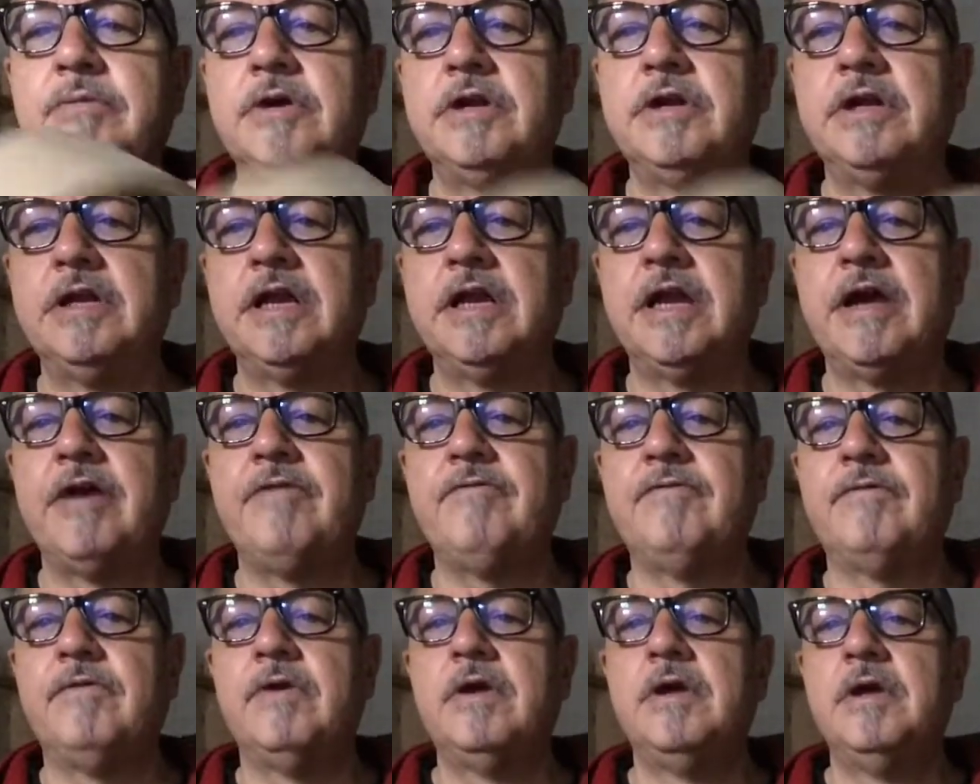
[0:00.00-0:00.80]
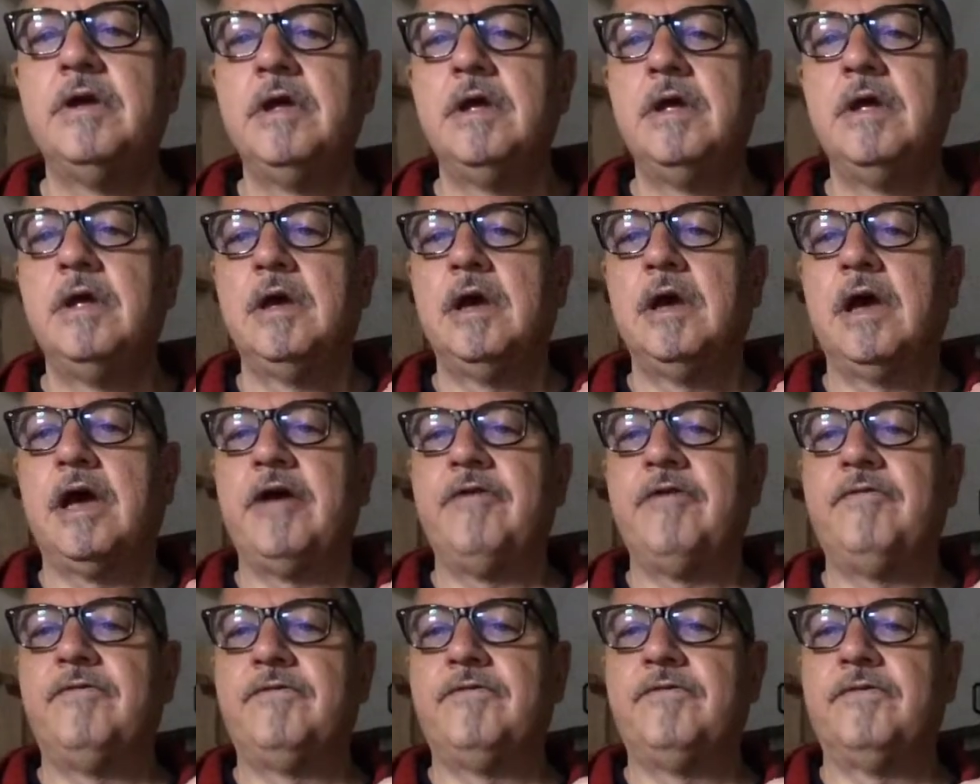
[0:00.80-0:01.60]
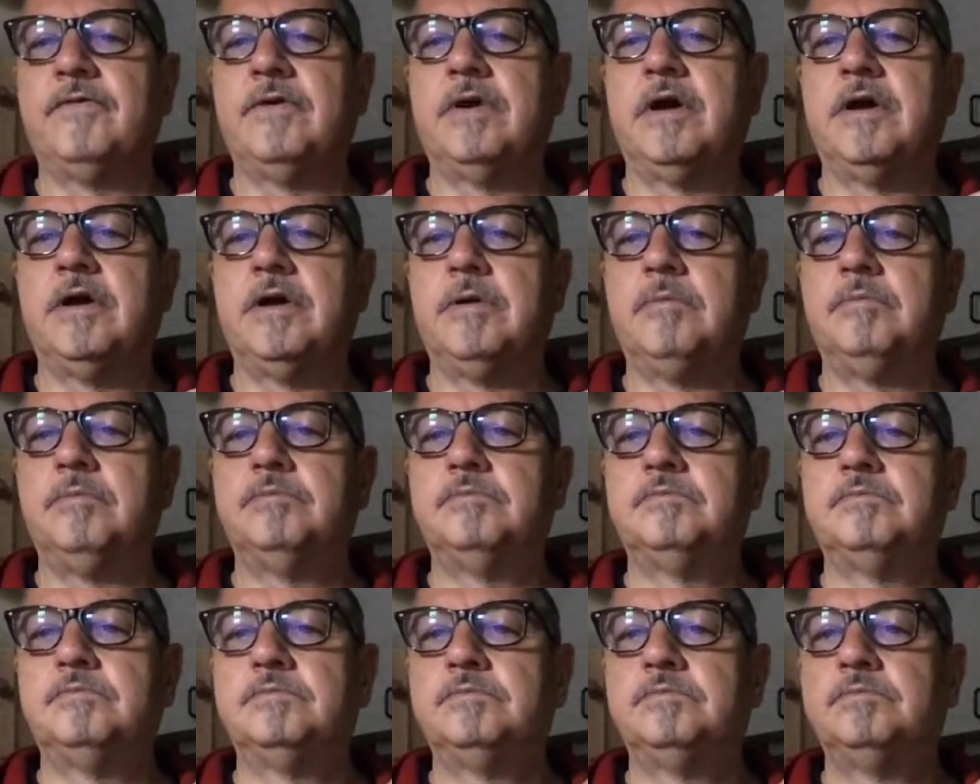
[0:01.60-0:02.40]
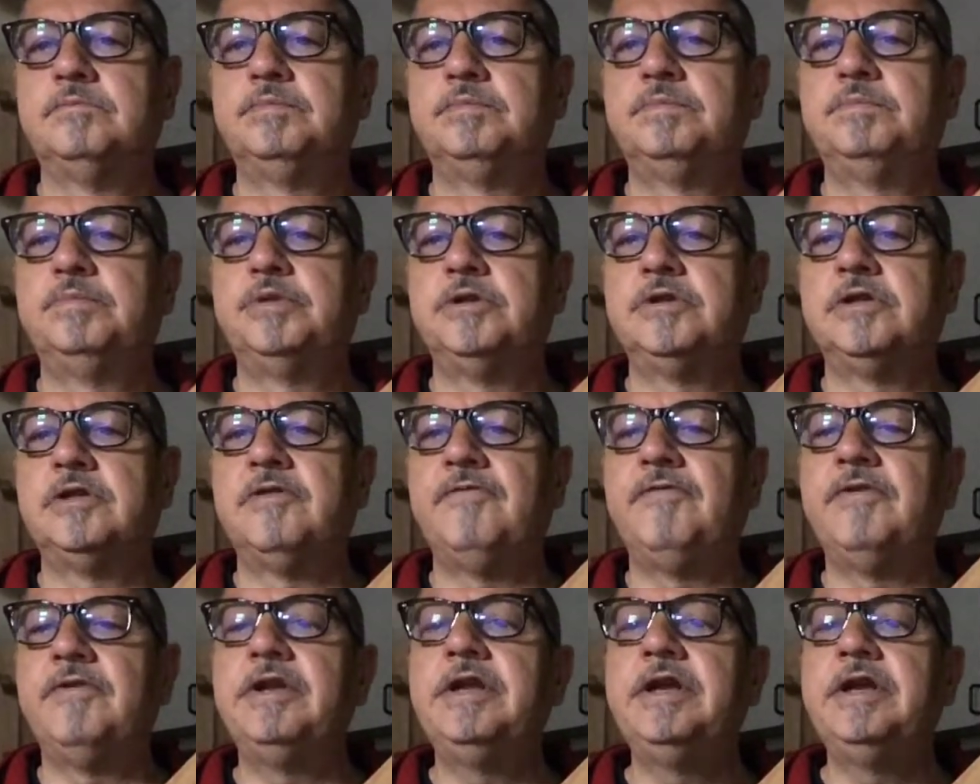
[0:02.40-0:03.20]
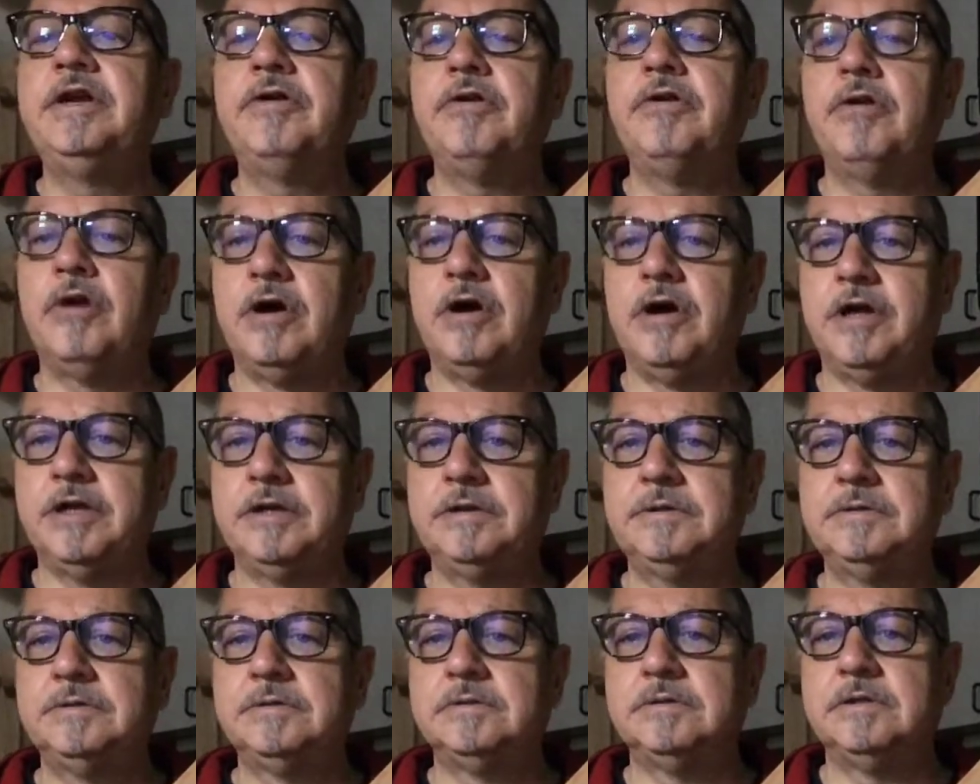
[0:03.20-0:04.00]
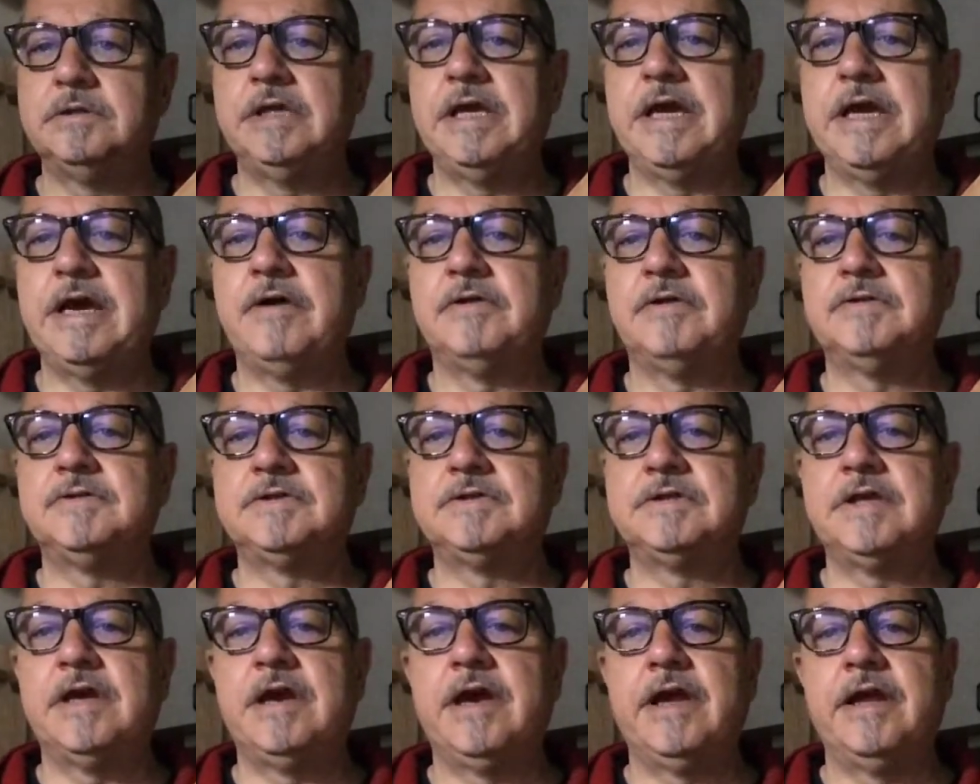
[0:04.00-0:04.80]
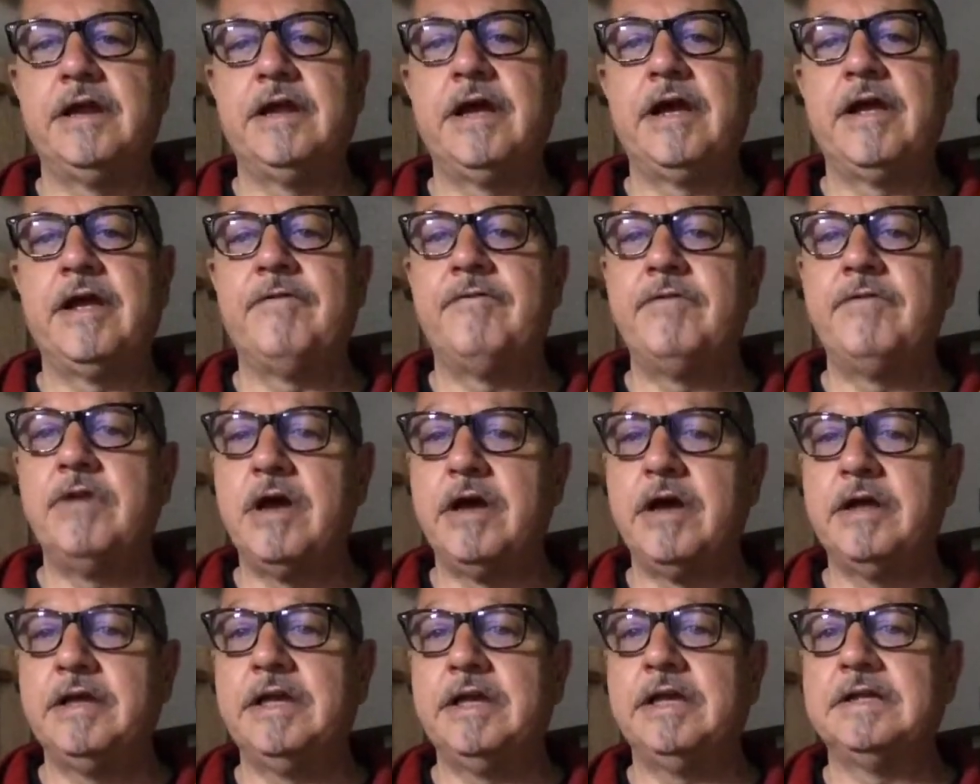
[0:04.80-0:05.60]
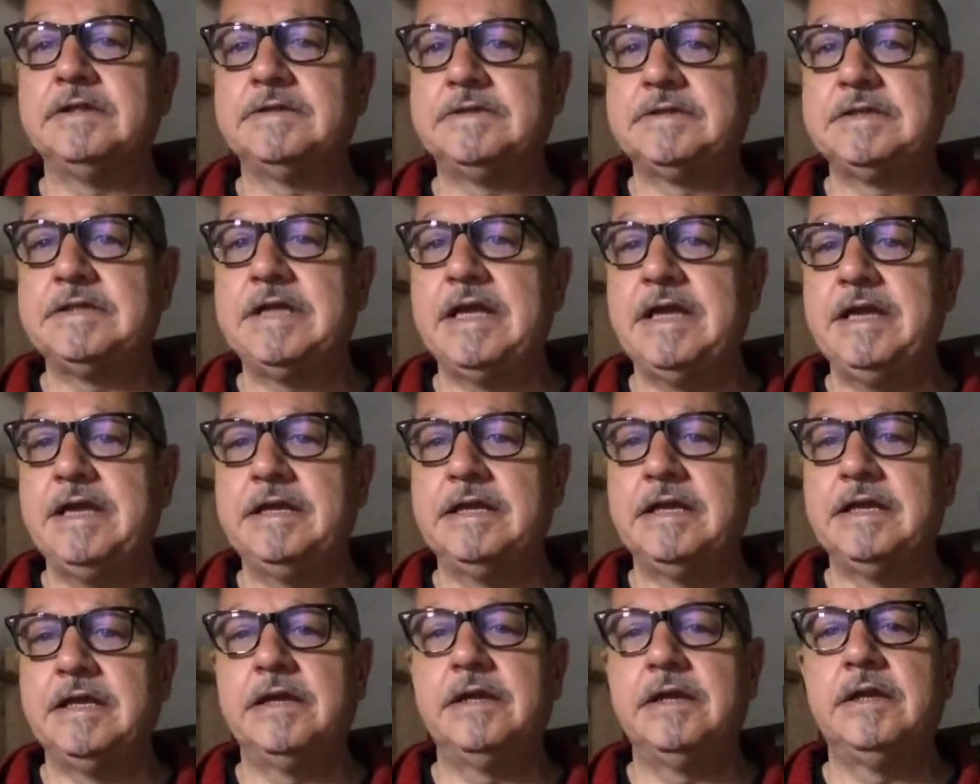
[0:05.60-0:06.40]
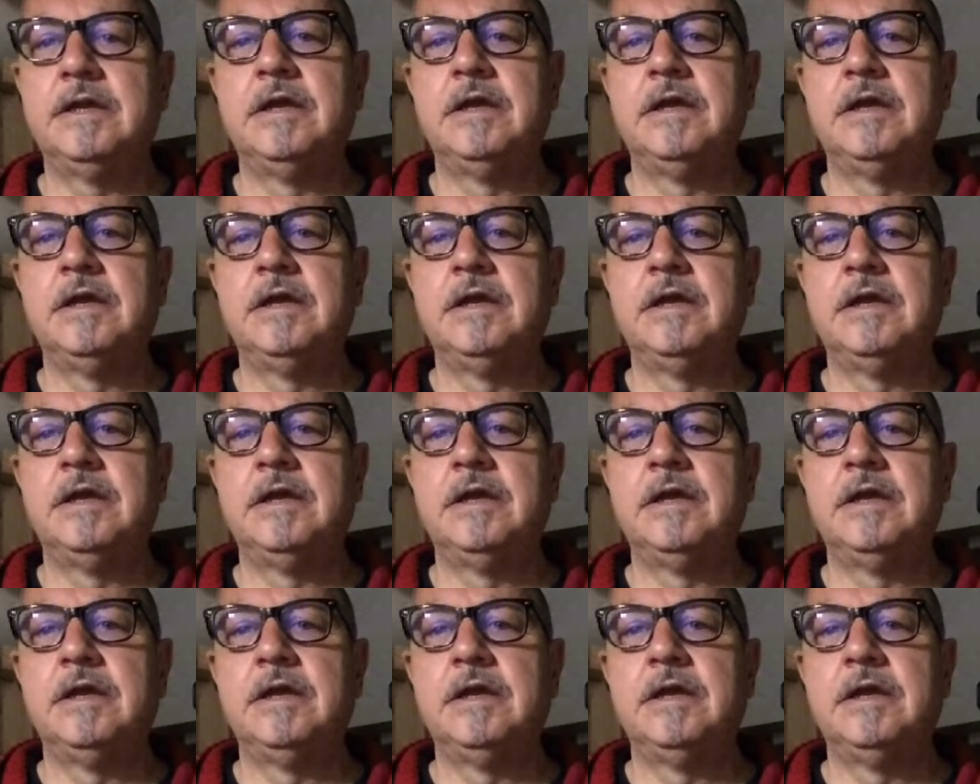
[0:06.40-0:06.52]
and I've, I've um, put the veneer on the outside. I have not yet stained it.